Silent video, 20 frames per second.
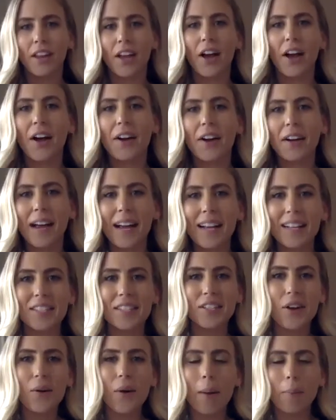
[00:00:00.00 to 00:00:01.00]
All right,
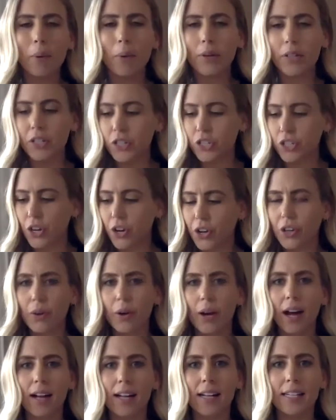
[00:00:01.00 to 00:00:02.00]
so I'm going to show you
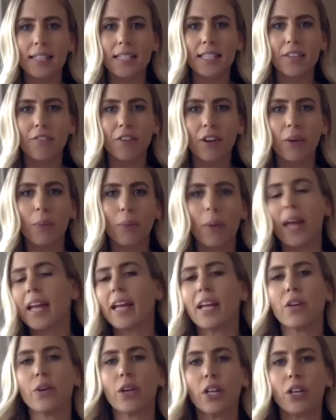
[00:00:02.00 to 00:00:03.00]
a different way
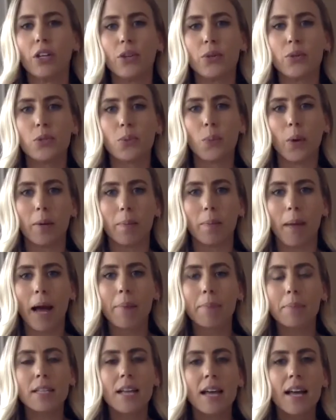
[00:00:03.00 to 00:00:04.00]
you can use word
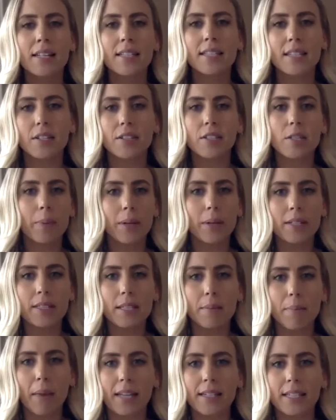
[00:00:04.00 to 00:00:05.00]
maps, still to build
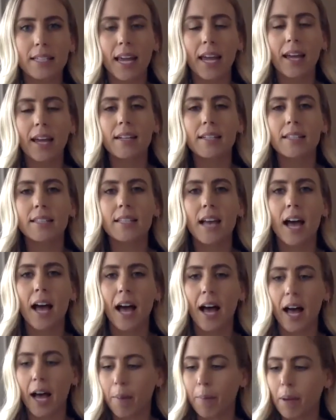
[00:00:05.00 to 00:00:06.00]
semantics,
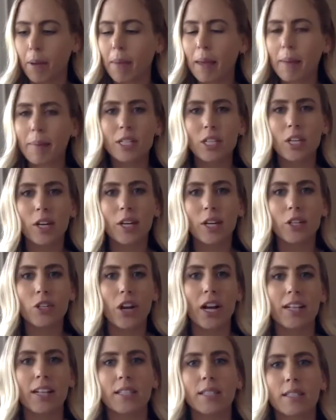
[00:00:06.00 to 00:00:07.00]
but maybe to
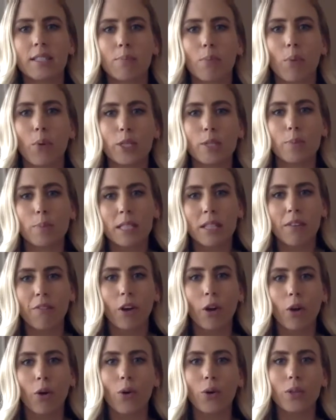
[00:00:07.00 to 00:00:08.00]
address more
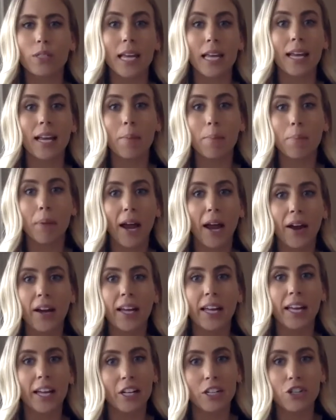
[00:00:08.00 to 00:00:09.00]
specific goals like
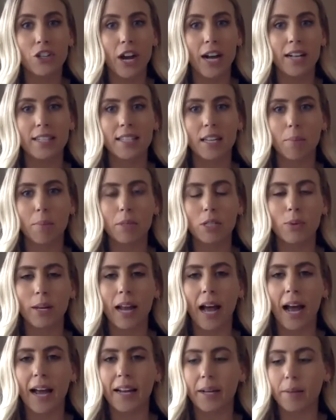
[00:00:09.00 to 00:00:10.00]
comparing and contrasting between
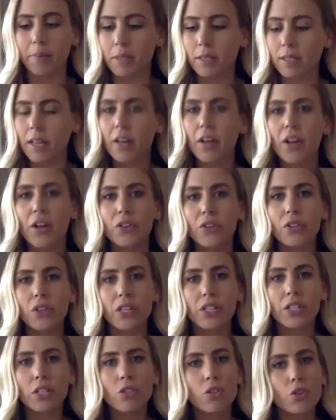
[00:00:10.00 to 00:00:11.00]
items. So
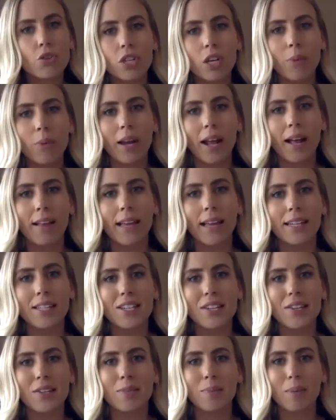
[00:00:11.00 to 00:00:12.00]
this is usually when I like
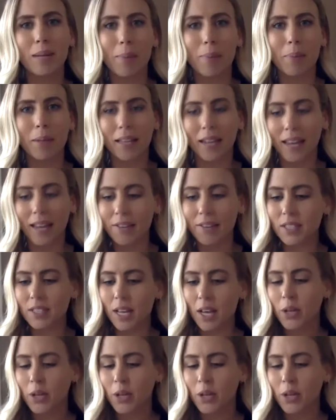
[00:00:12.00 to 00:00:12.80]
to use manipulatives.